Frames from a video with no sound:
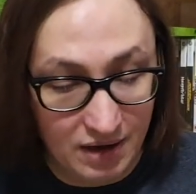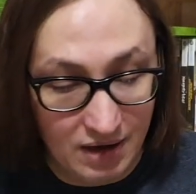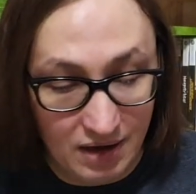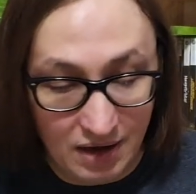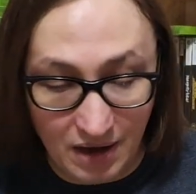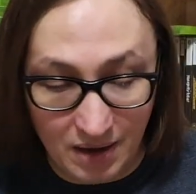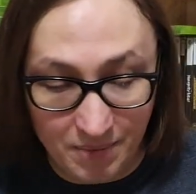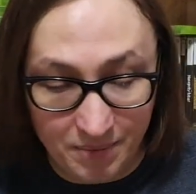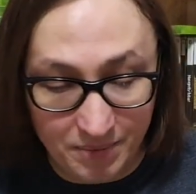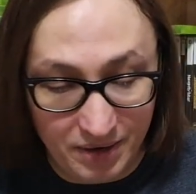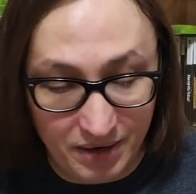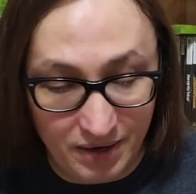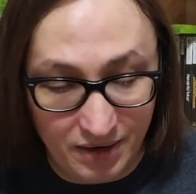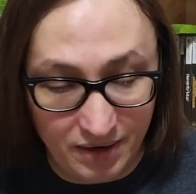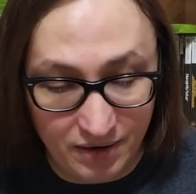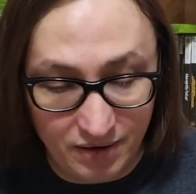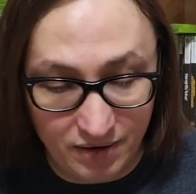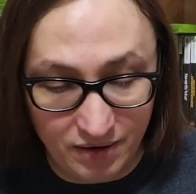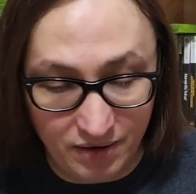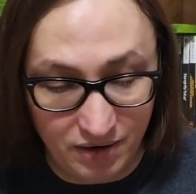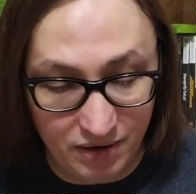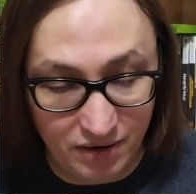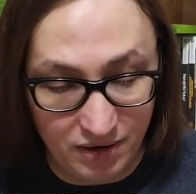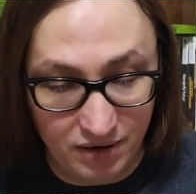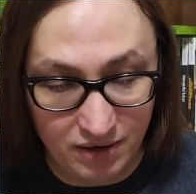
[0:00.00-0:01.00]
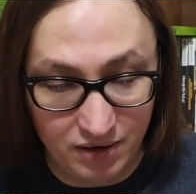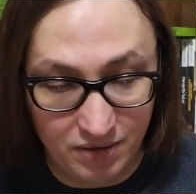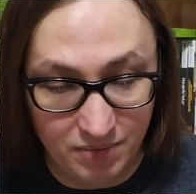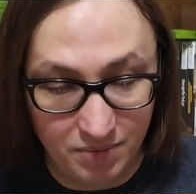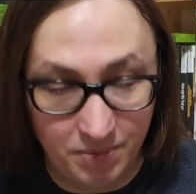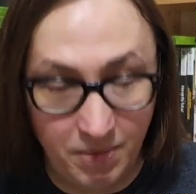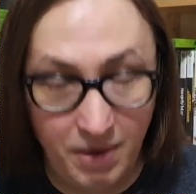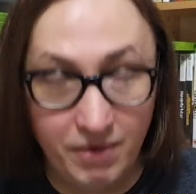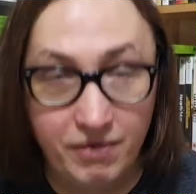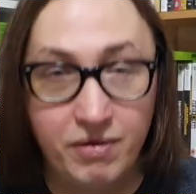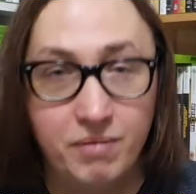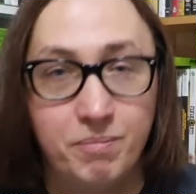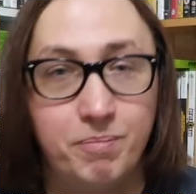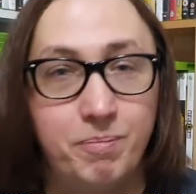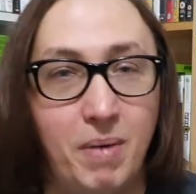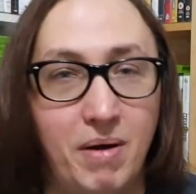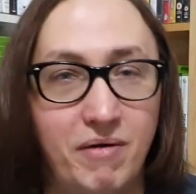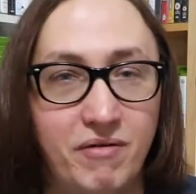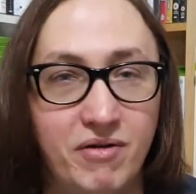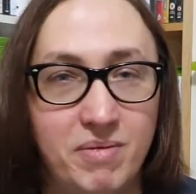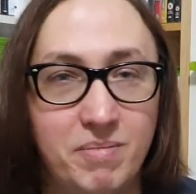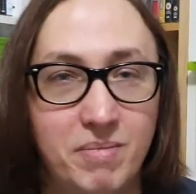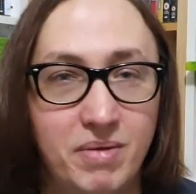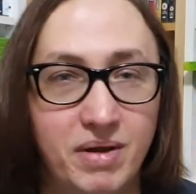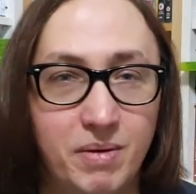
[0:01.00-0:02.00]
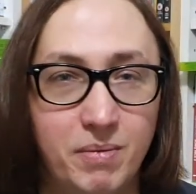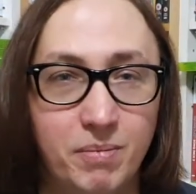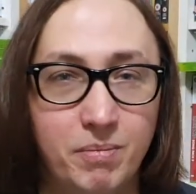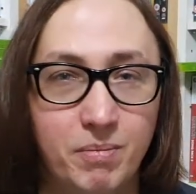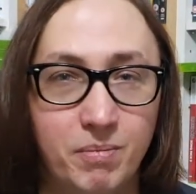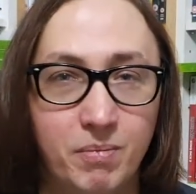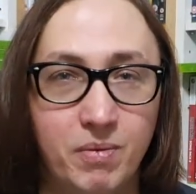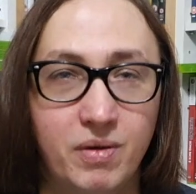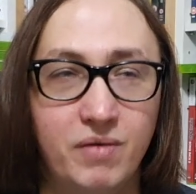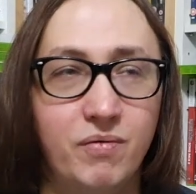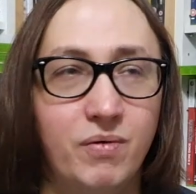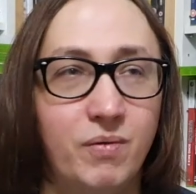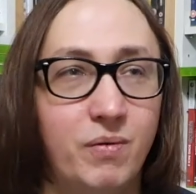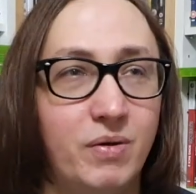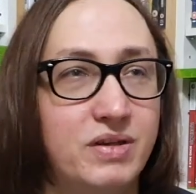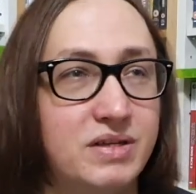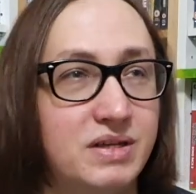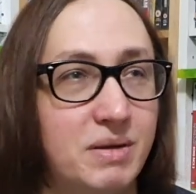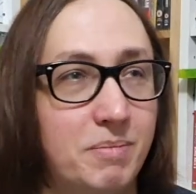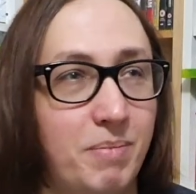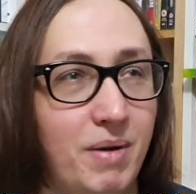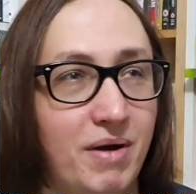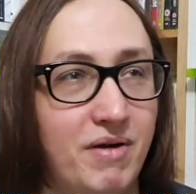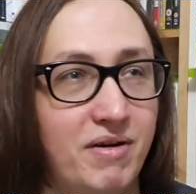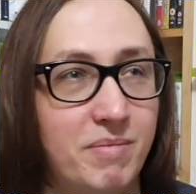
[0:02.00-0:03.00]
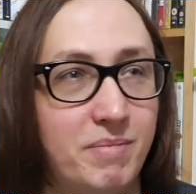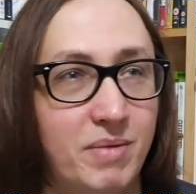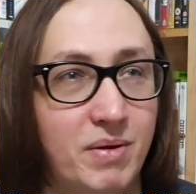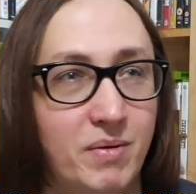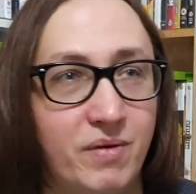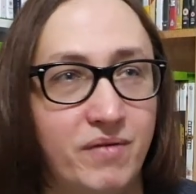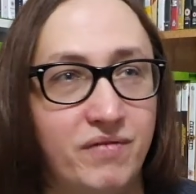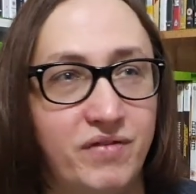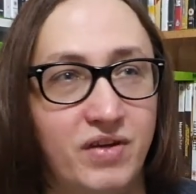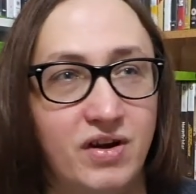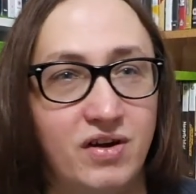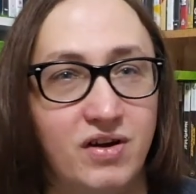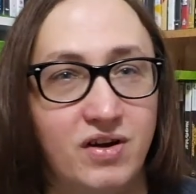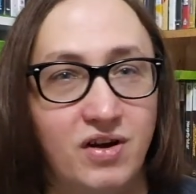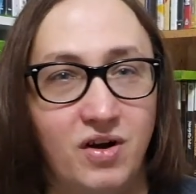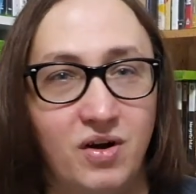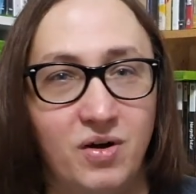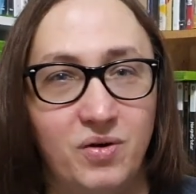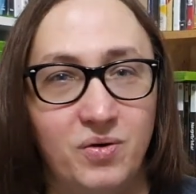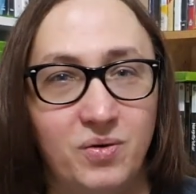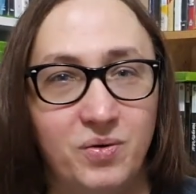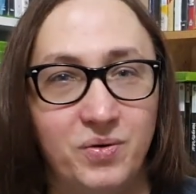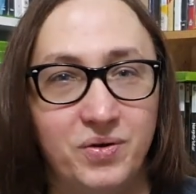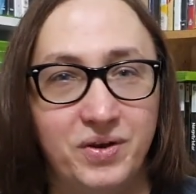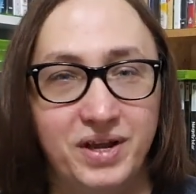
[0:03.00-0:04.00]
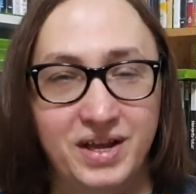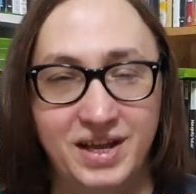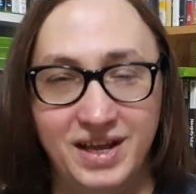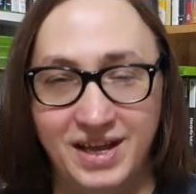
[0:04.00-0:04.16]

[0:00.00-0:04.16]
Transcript: I mean, bury me with, what is it? Bury me with your gold.